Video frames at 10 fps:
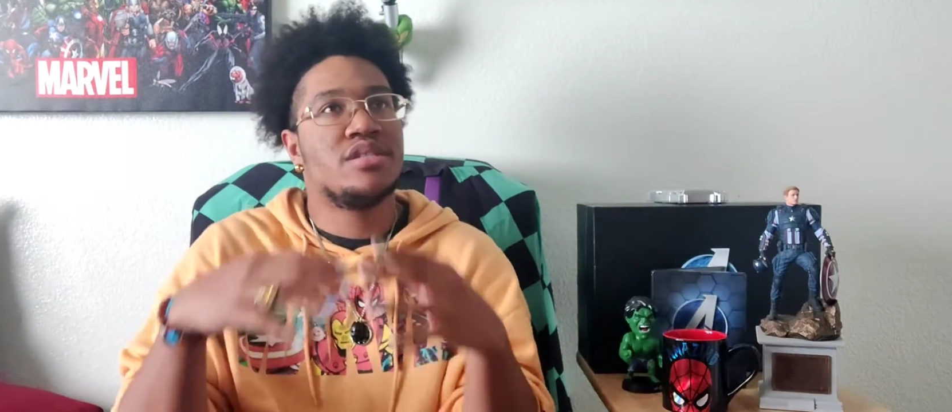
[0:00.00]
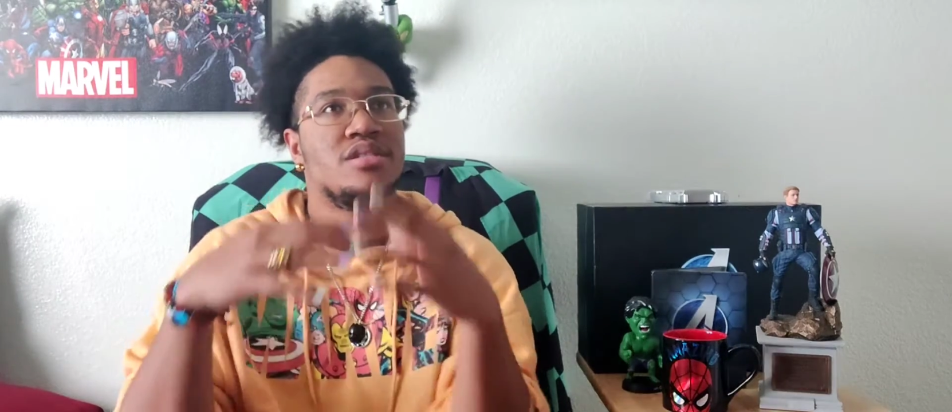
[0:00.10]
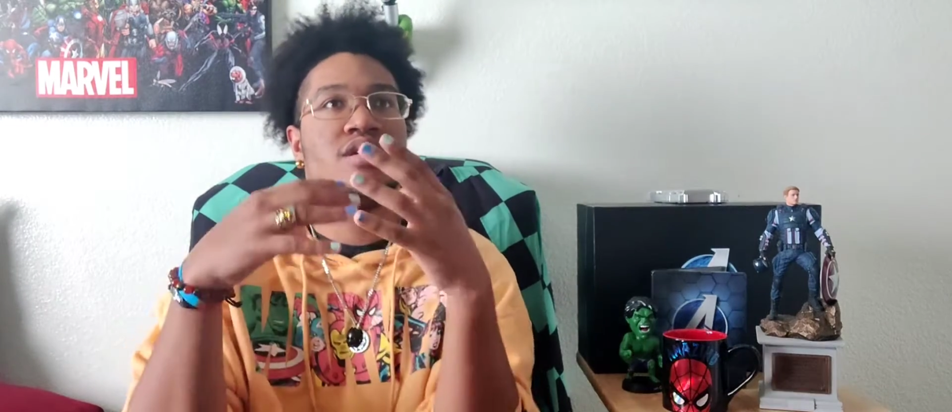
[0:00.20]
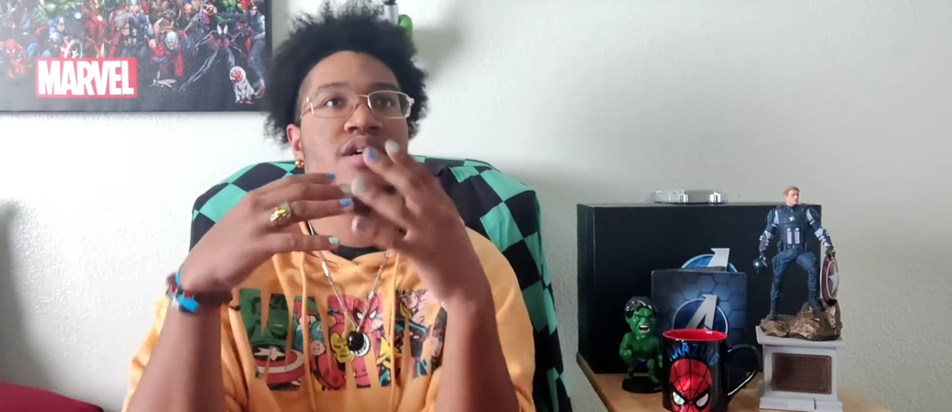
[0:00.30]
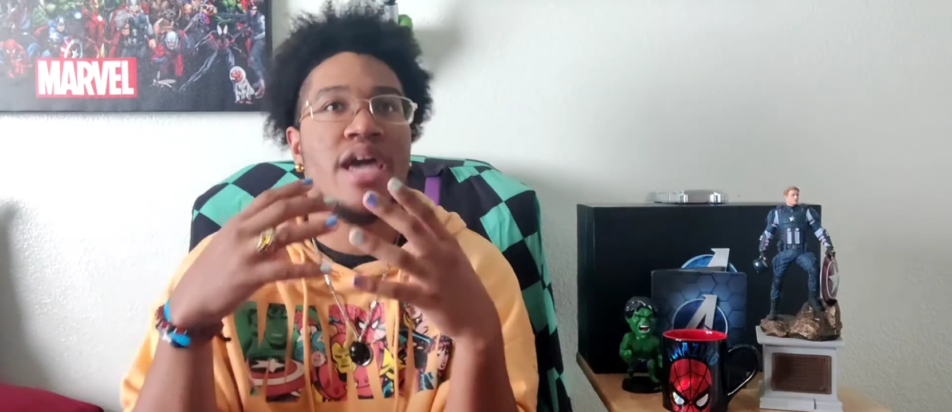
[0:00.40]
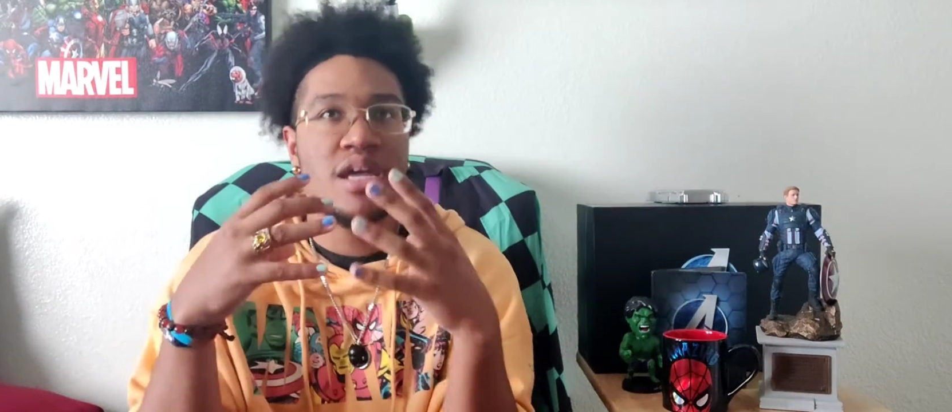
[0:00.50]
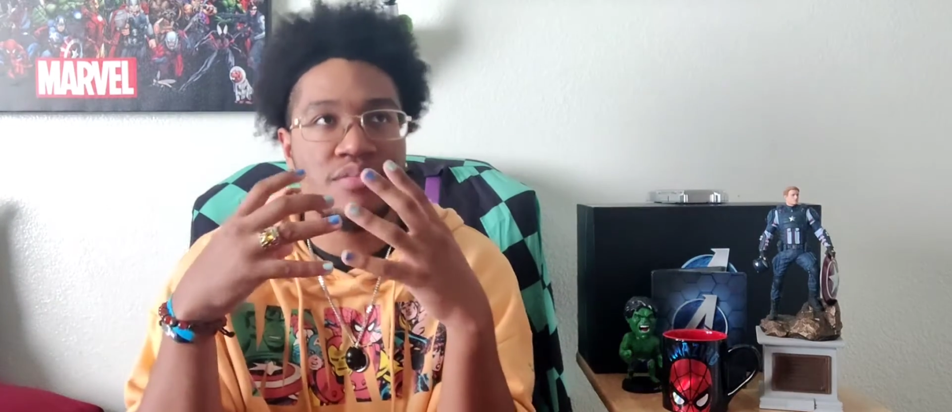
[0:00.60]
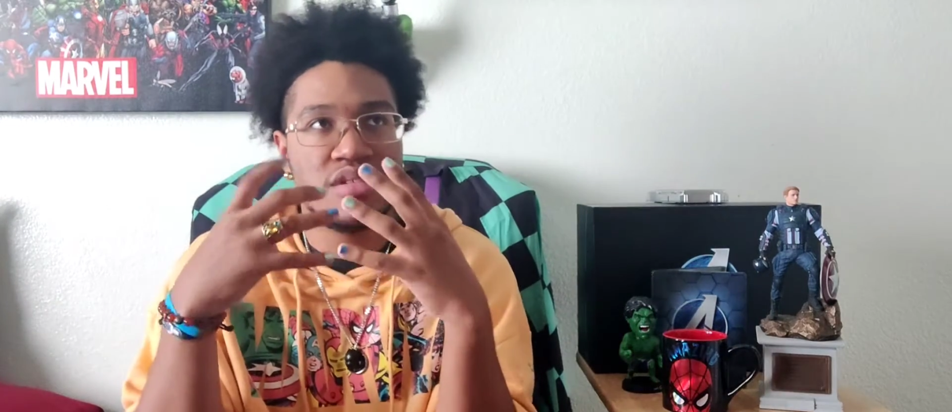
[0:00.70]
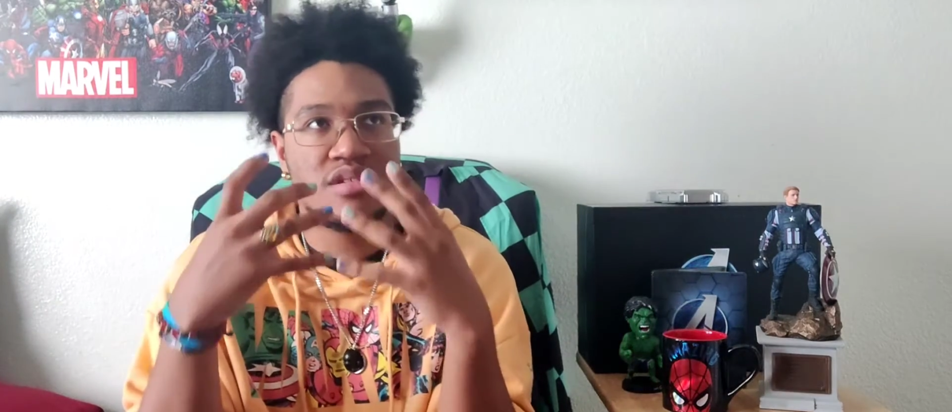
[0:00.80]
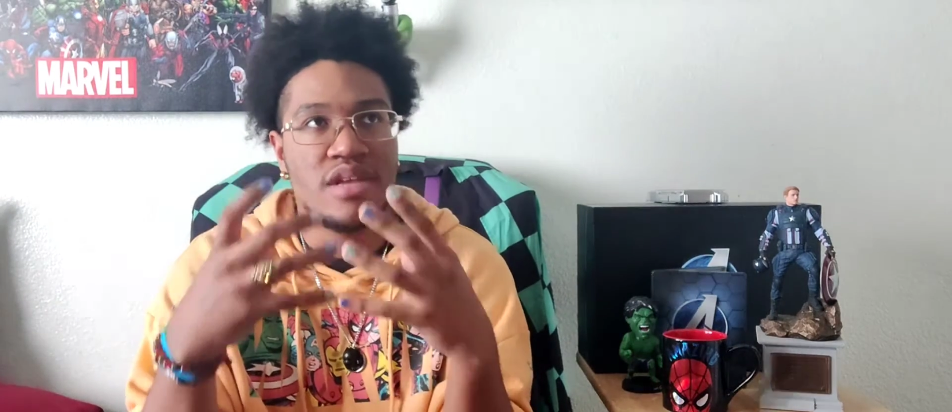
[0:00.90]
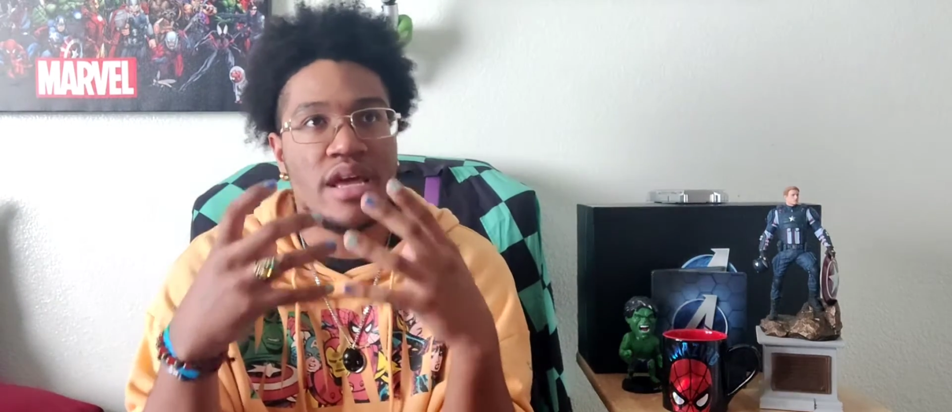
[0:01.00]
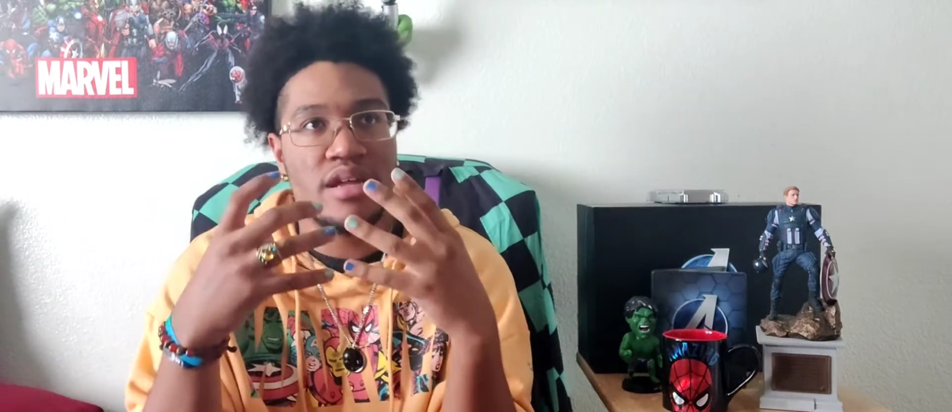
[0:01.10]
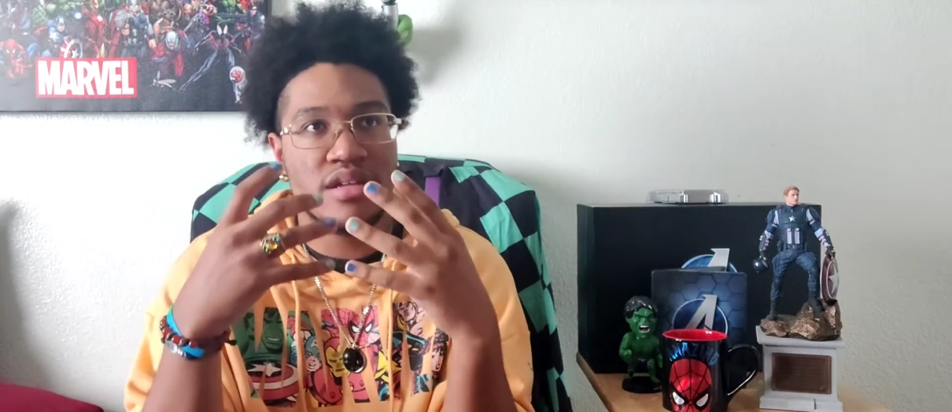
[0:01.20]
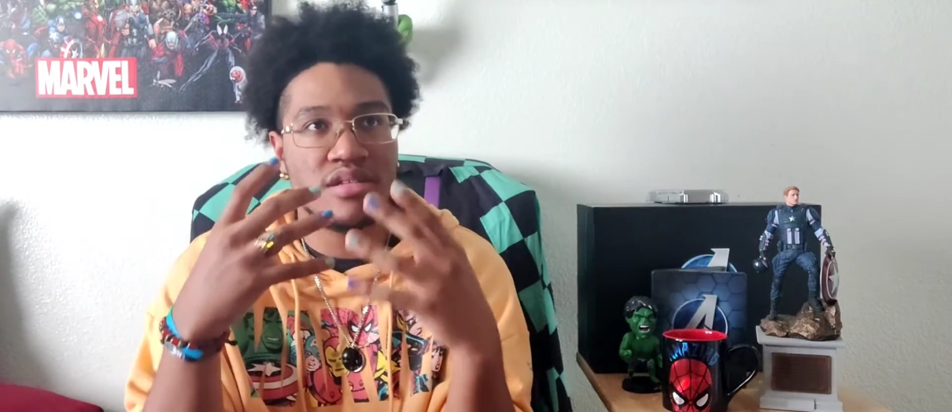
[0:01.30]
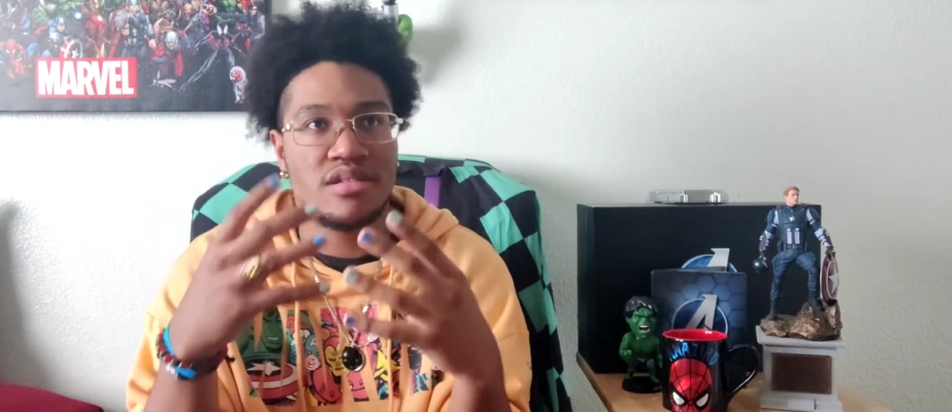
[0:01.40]
the game
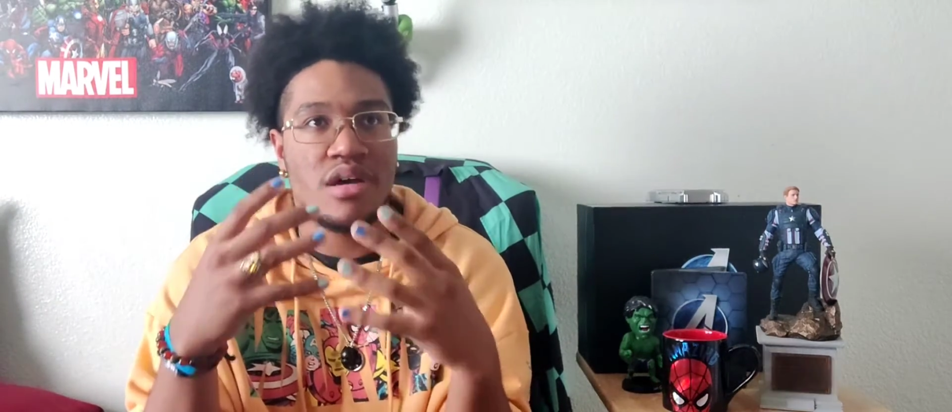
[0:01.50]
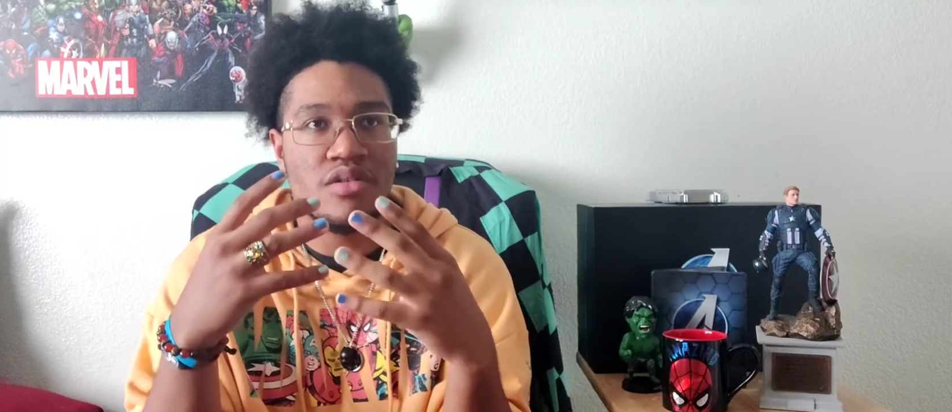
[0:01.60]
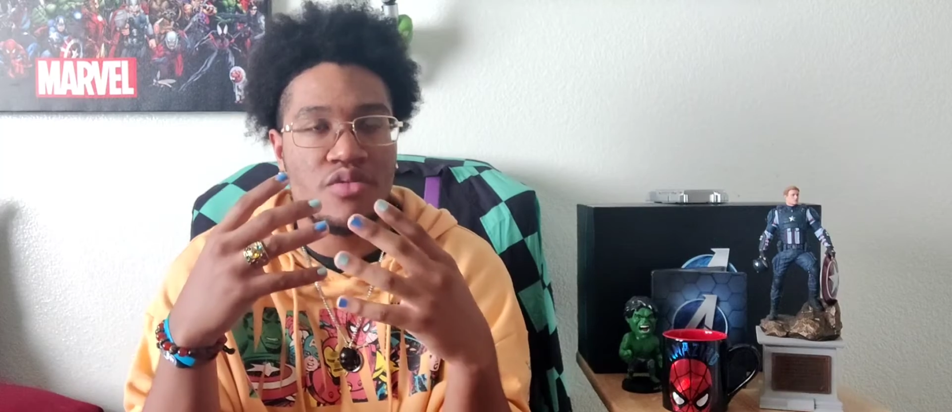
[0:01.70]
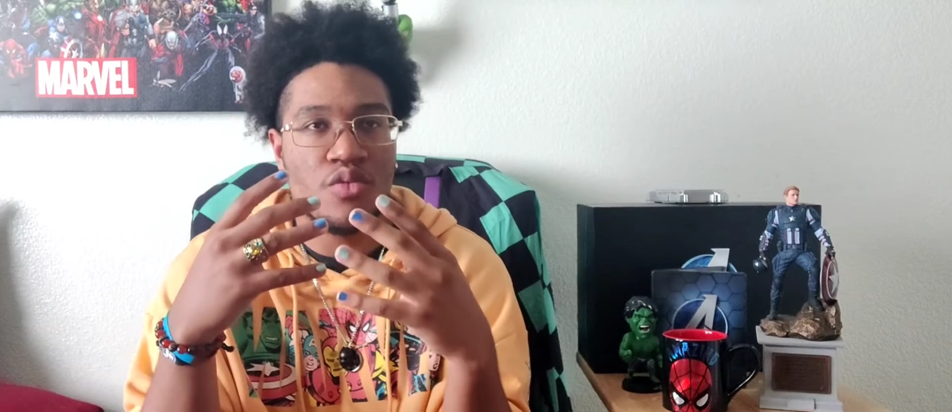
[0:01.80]
state itself